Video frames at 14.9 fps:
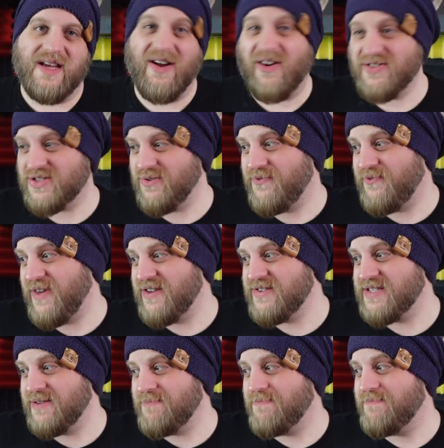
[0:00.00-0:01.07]
also feels
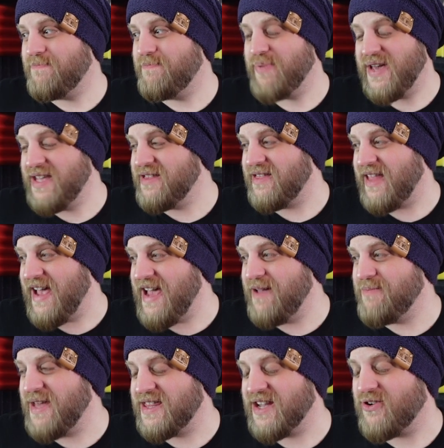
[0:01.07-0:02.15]
a bit
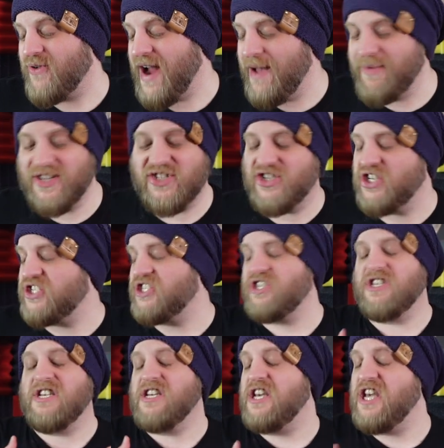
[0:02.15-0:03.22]
lame that the Grammys just
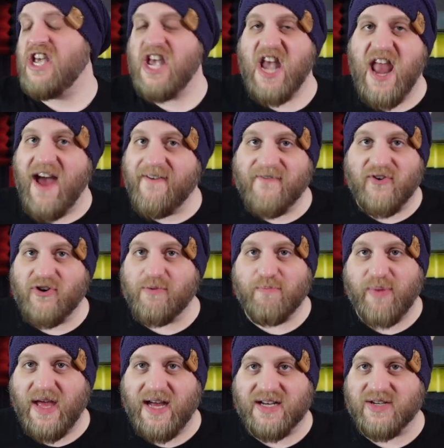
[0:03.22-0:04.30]
never
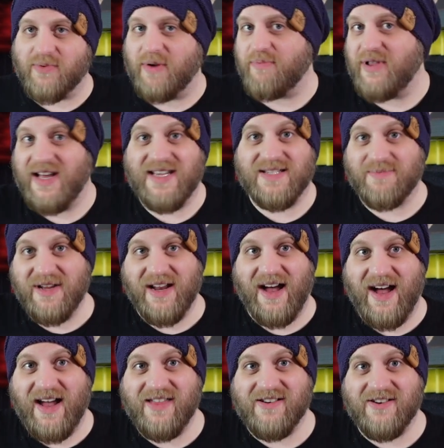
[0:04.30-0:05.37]
picked a replacement
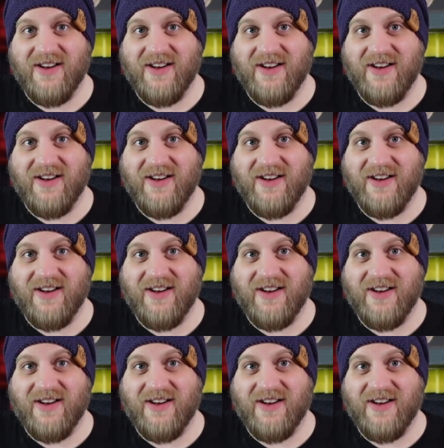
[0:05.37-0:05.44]
either.